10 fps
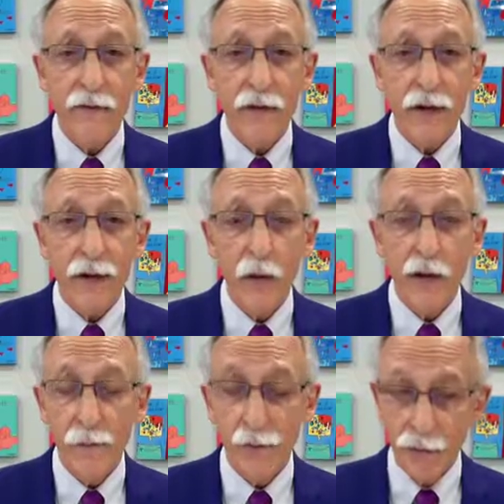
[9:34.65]
Uncle Willie
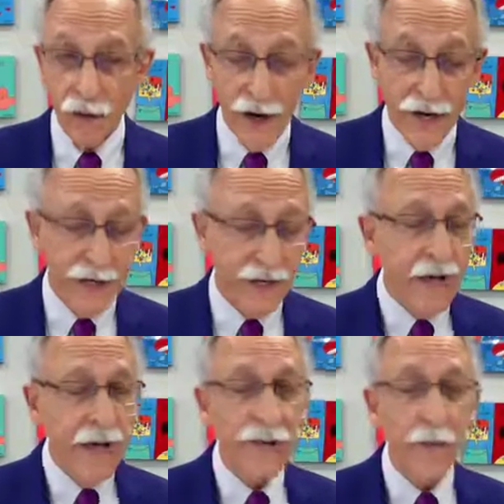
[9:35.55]
provided
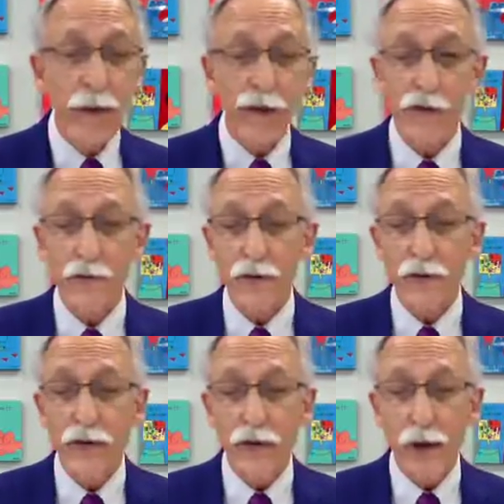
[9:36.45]
the muscle for the
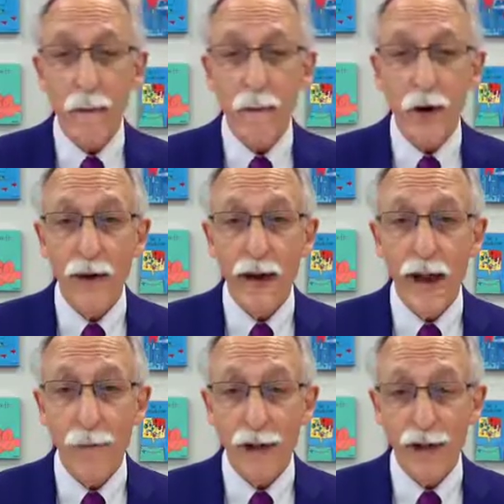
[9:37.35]
Colombo
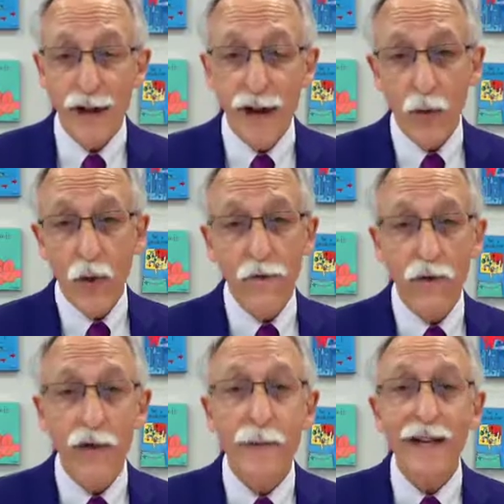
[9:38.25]
gang. My dad worked for
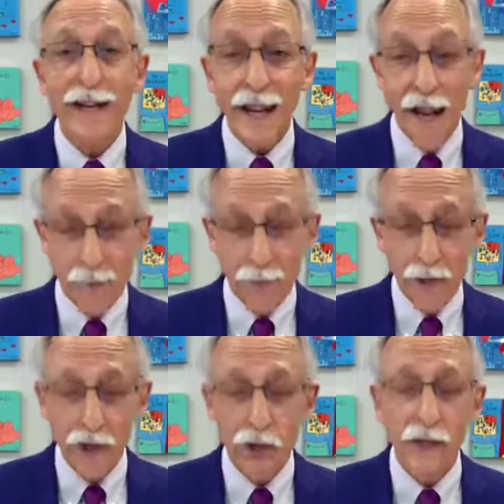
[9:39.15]
him in
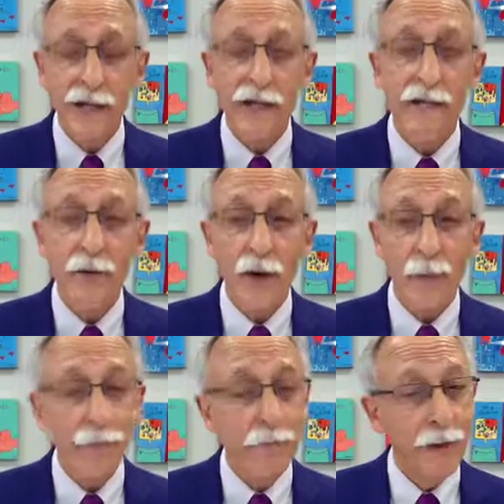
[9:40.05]
gambling joints. I want to
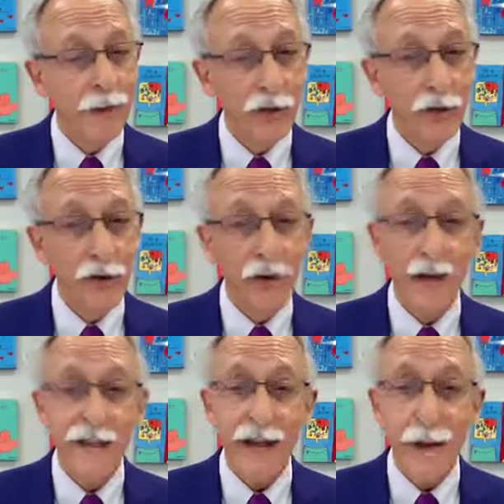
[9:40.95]
make sure you
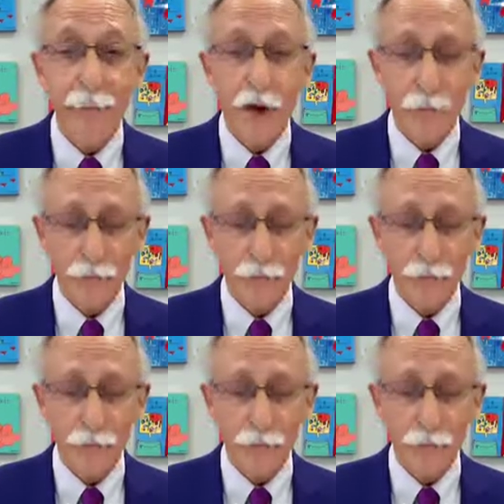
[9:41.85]
get that part.